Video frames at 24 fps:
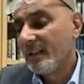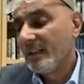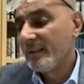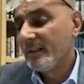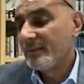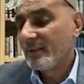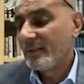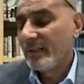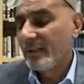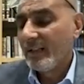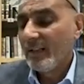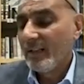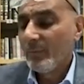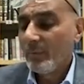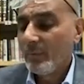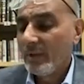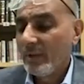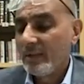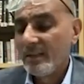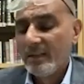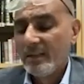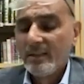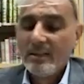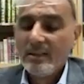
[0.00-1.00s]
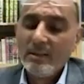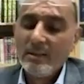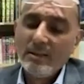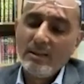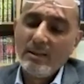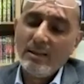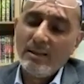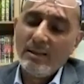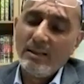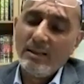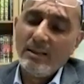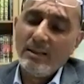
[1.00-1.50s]
today with
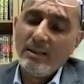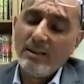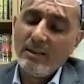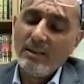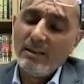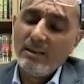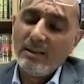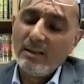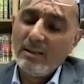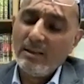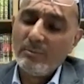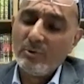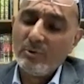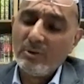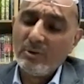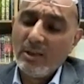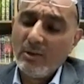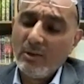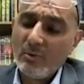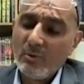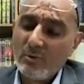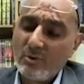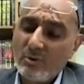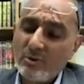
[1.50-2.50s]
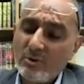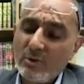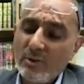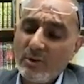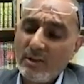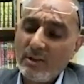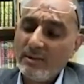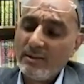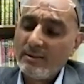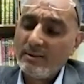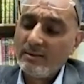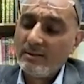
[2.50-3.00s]
Abu Dawud's
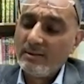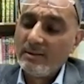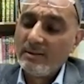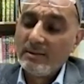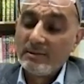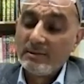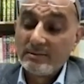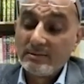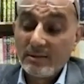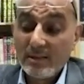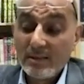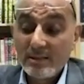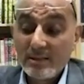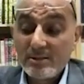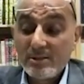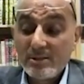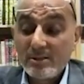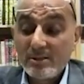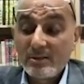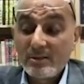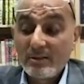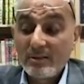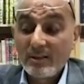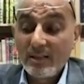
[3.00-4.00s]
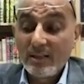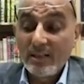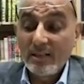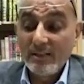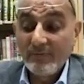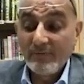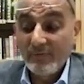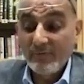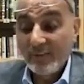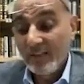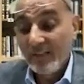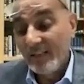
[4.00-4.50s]
Sunan. So that's just to
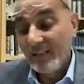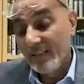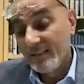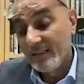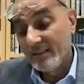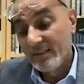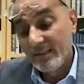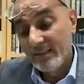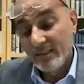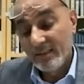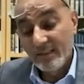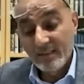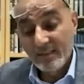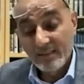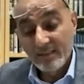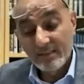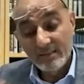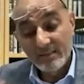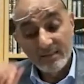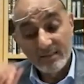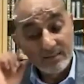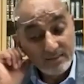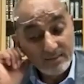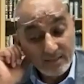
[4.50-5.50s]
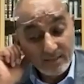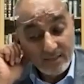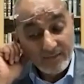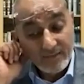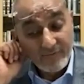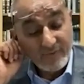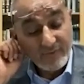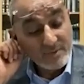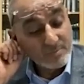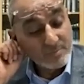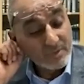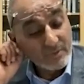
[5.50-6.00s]
clarify the
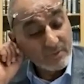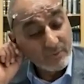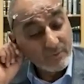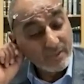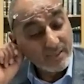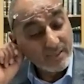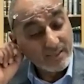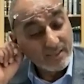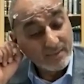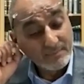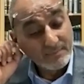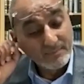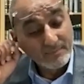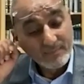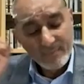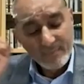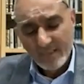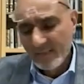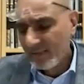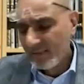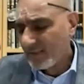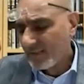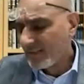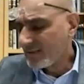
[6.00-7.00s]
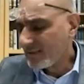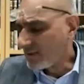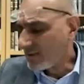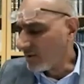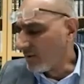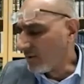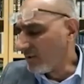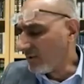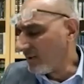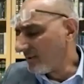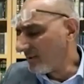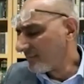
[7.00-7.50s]
difference between them.
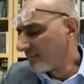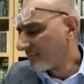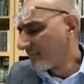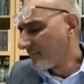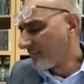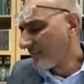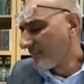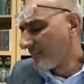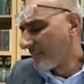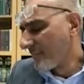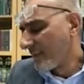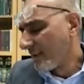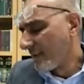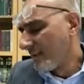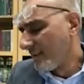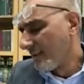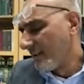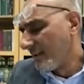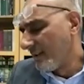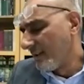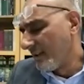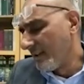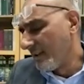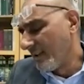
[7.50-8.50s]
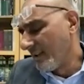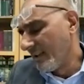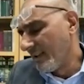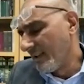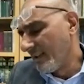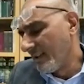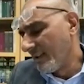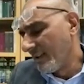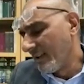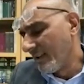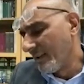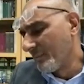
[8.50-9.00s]
So
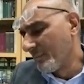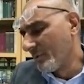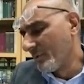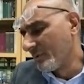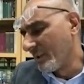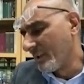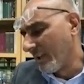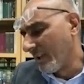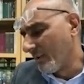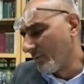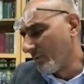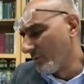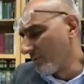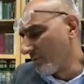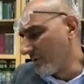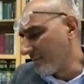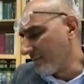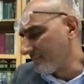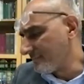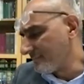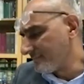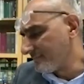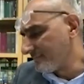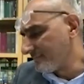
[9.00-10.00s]
Abu Dawud